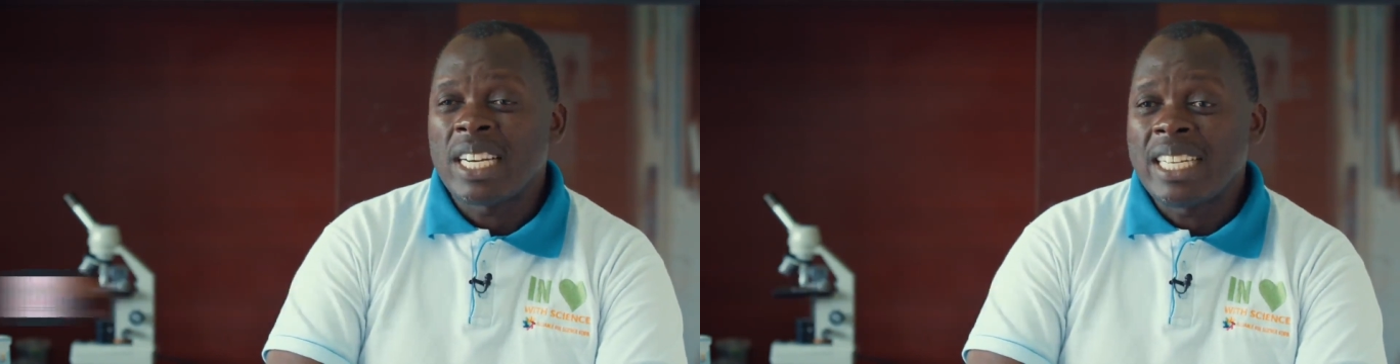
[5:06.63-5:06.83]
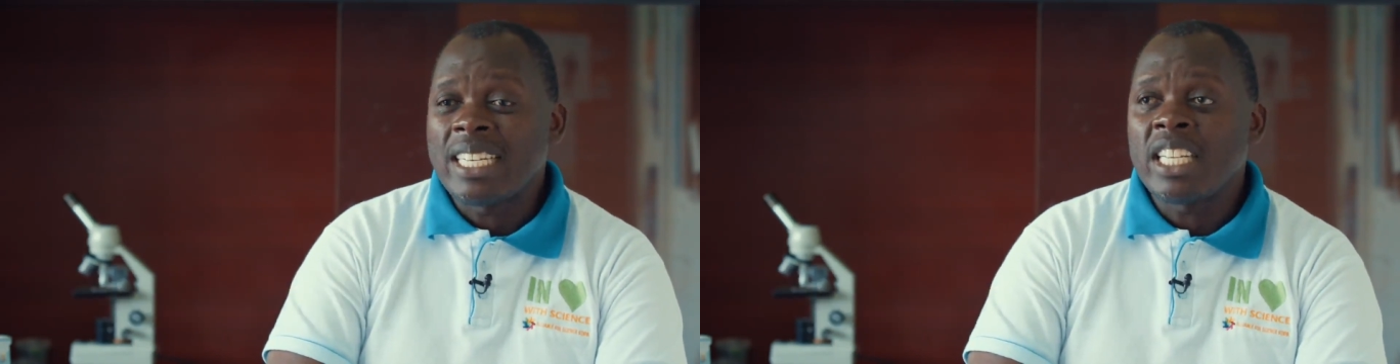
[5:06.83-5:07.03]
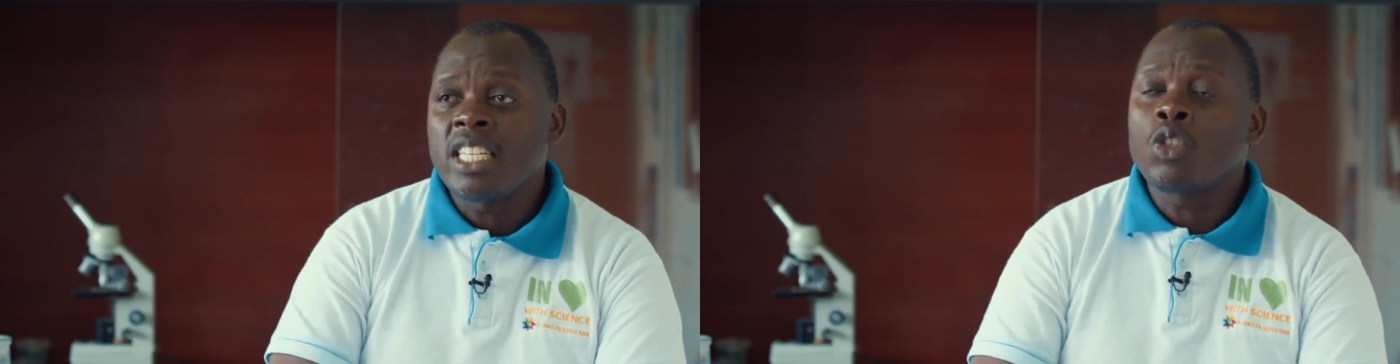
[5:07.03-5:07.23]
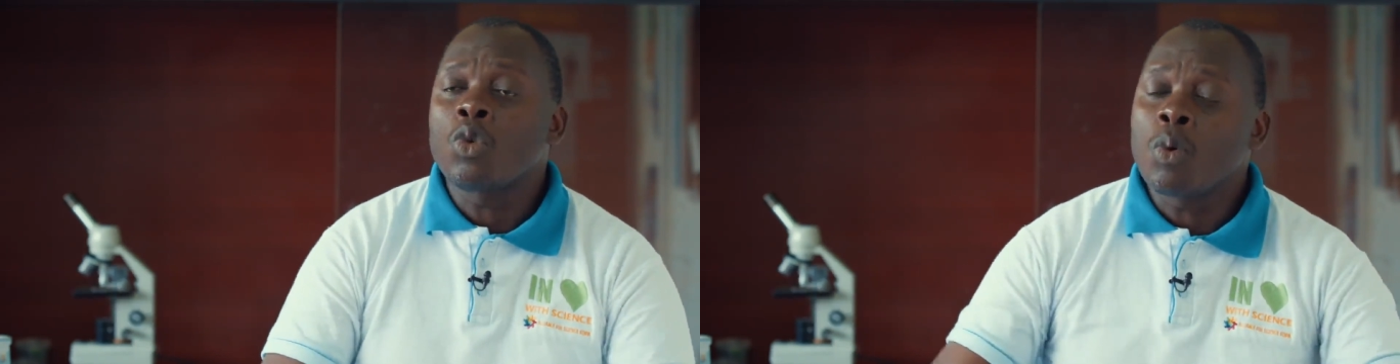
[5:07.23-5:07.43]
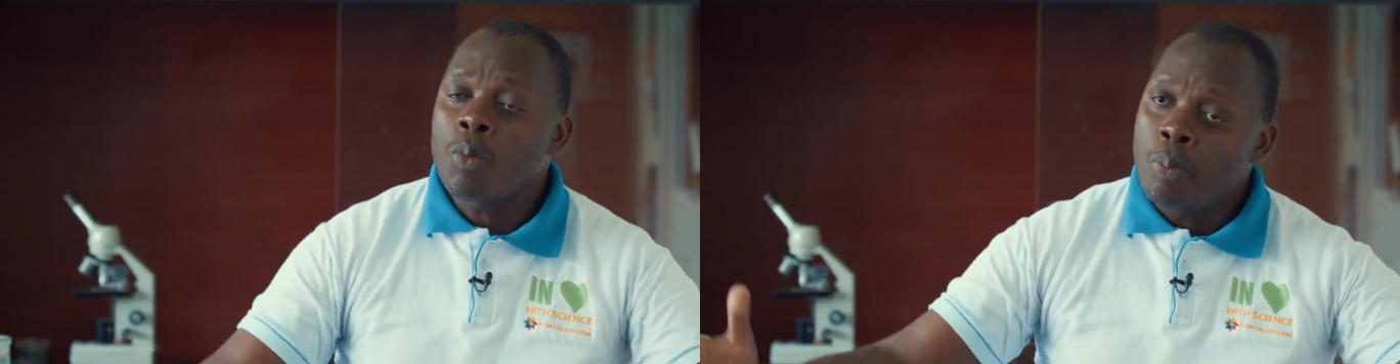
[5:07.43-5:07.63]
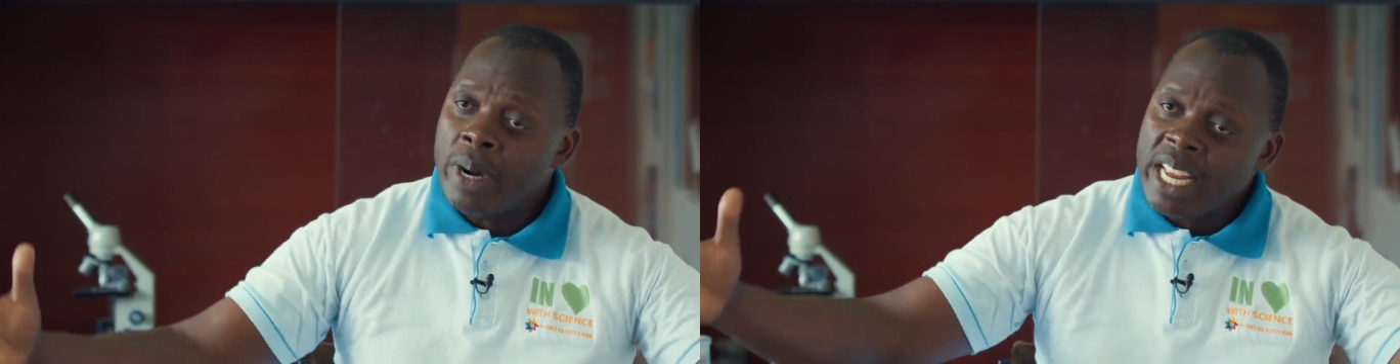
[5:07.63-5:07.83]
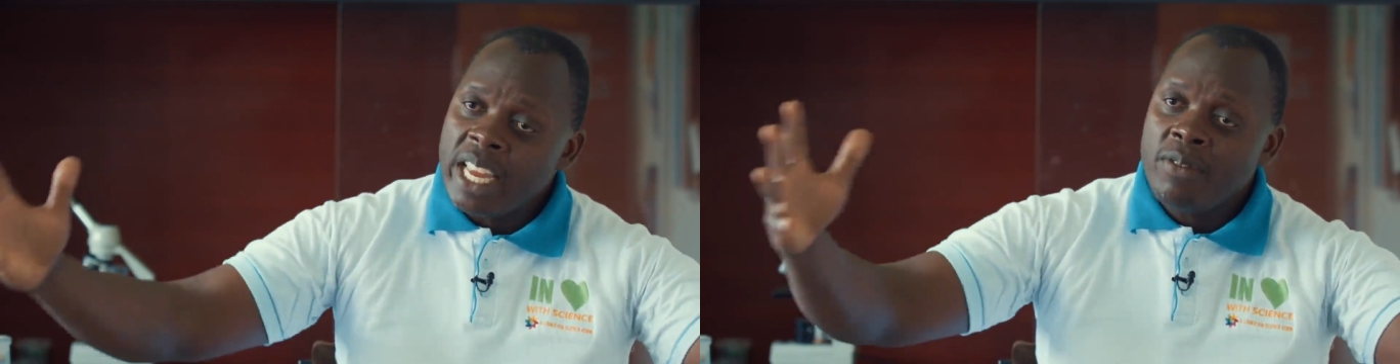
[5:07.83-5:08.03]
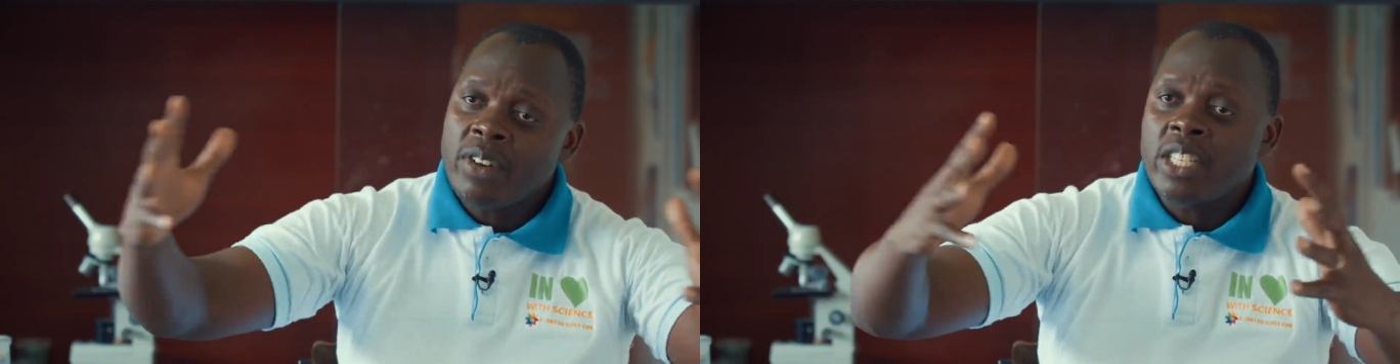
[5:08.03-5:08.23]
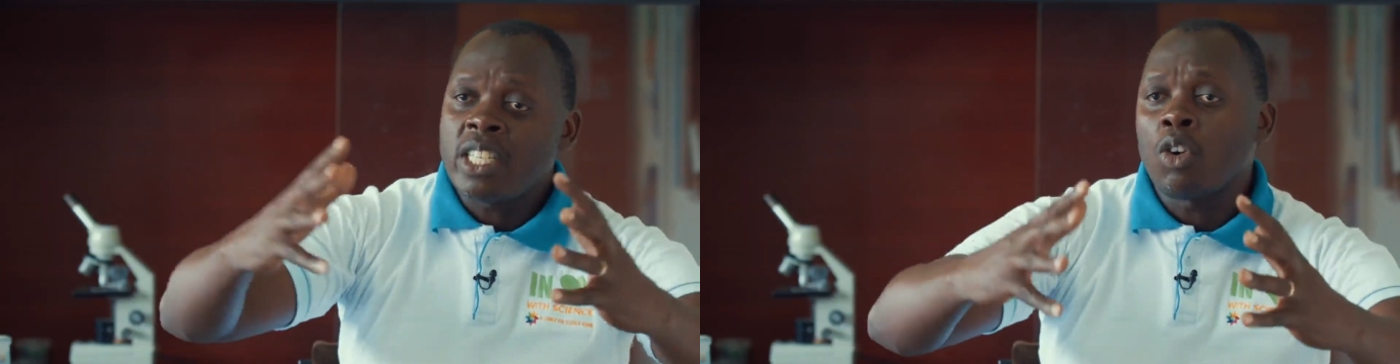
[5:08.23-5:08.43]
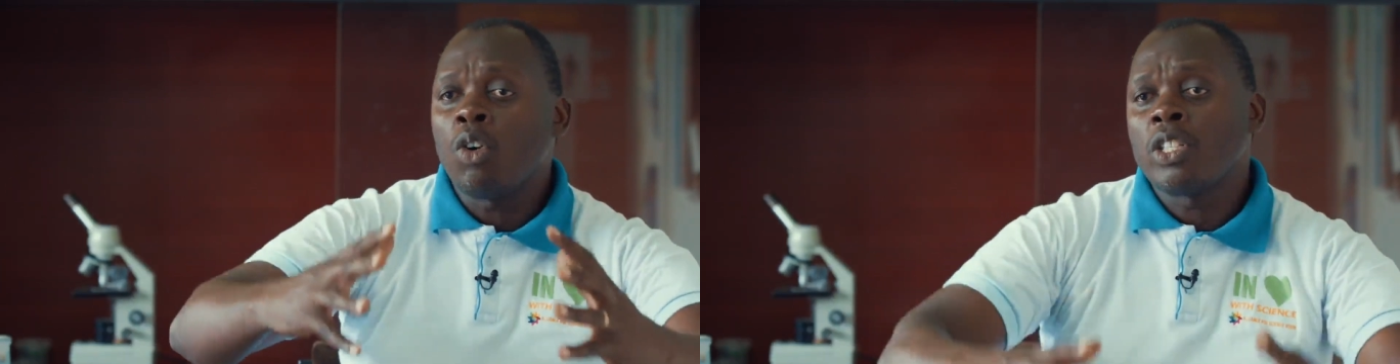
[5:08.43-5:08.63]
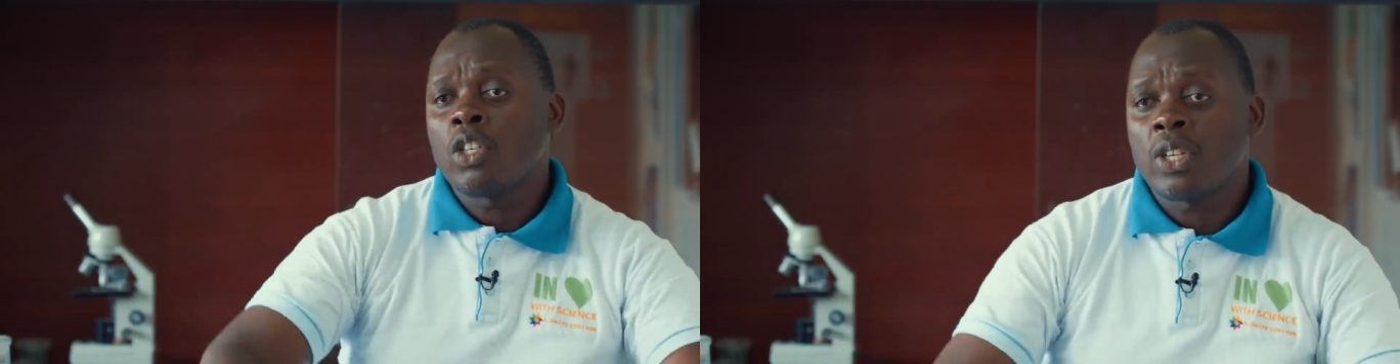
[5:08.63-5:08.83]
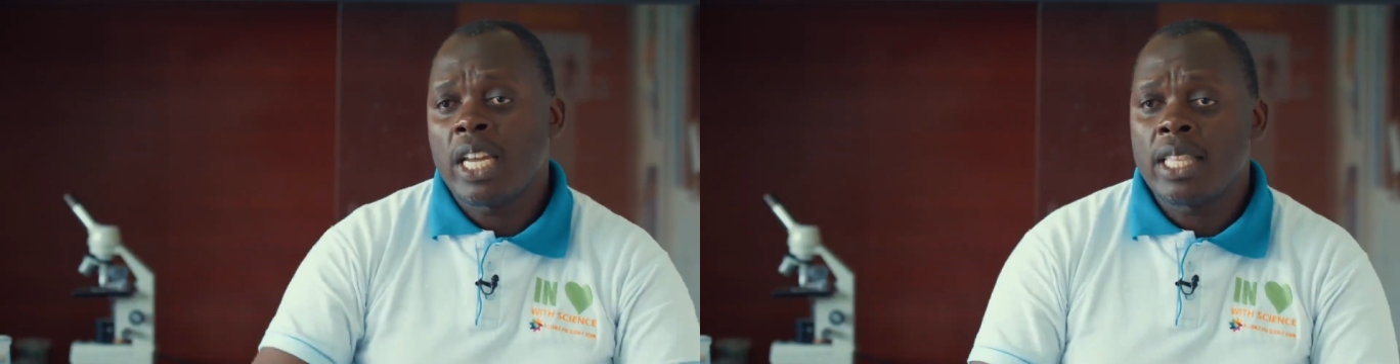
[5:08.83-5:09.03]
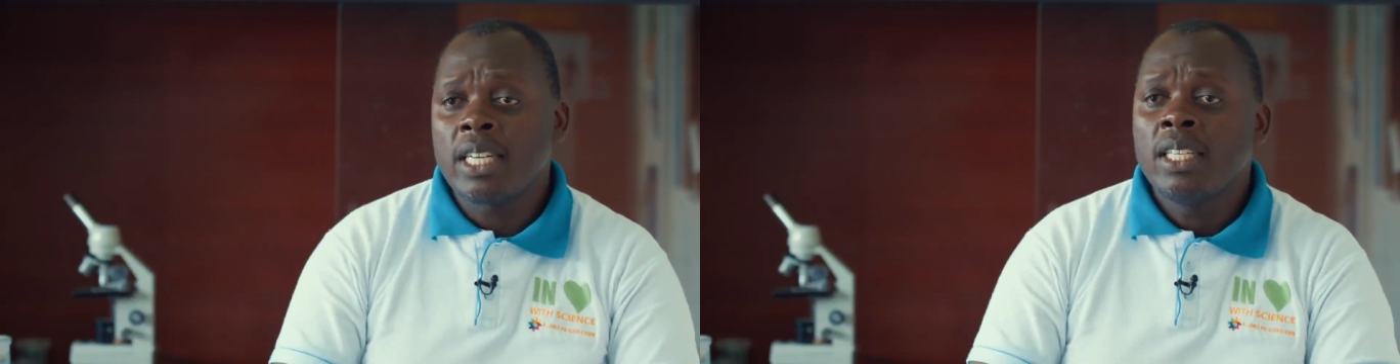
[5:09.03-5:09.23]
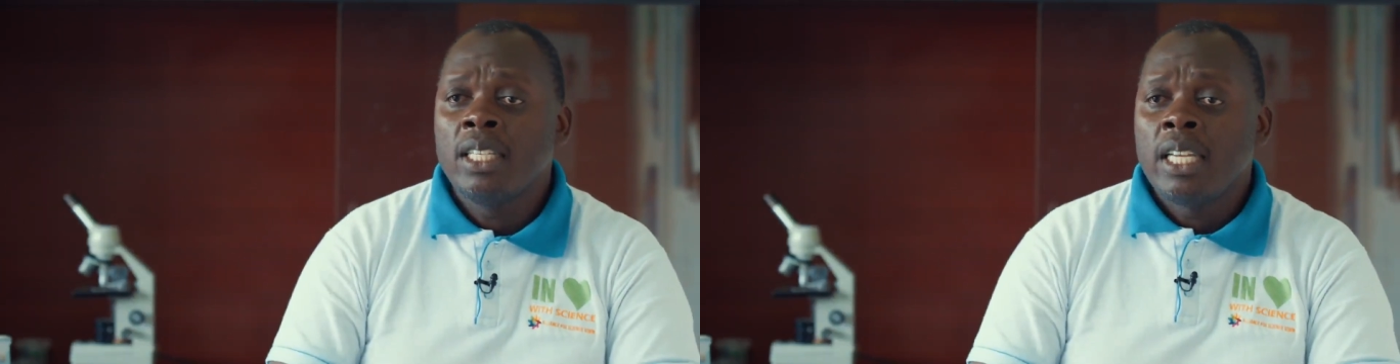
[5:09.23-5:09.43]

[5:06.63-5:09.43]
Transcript: really need to bring every stakeholder together